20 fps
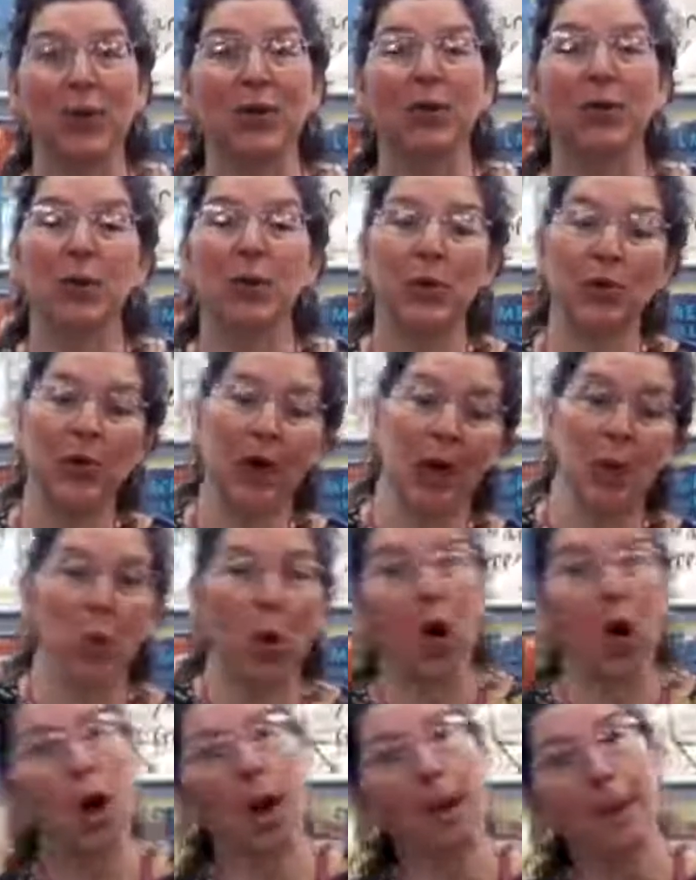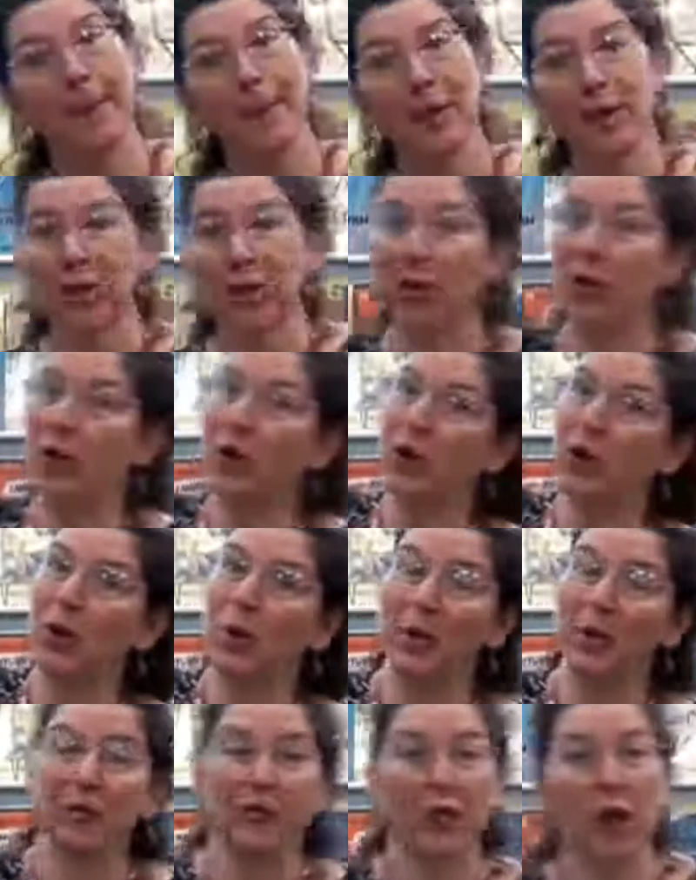do they wobble
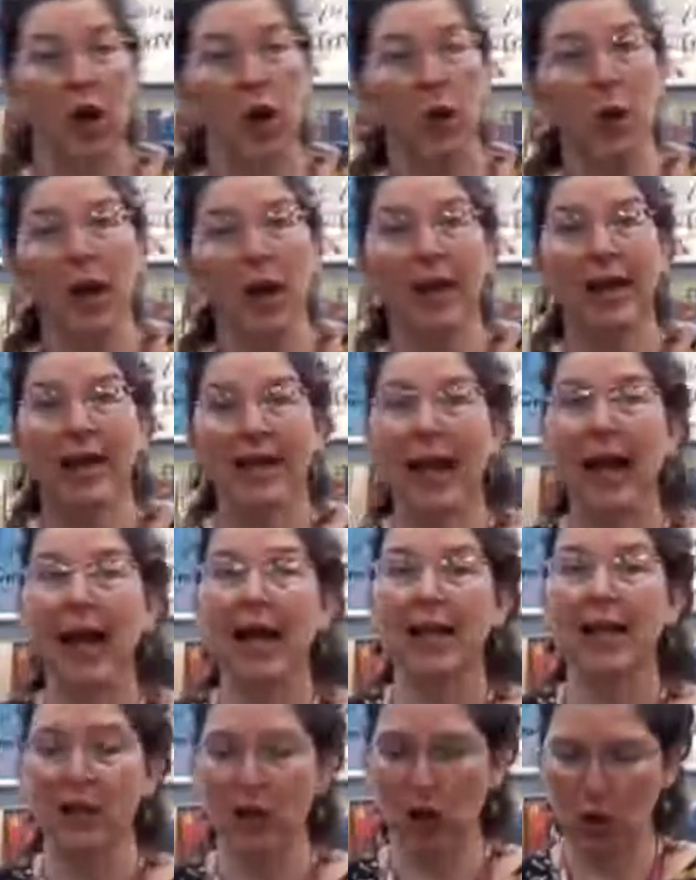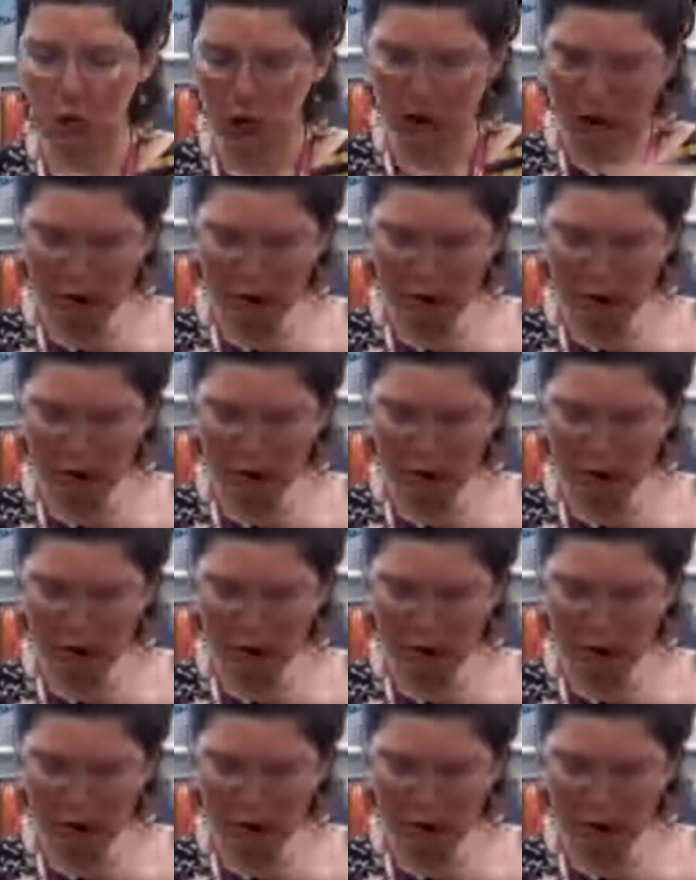to and fro? Can you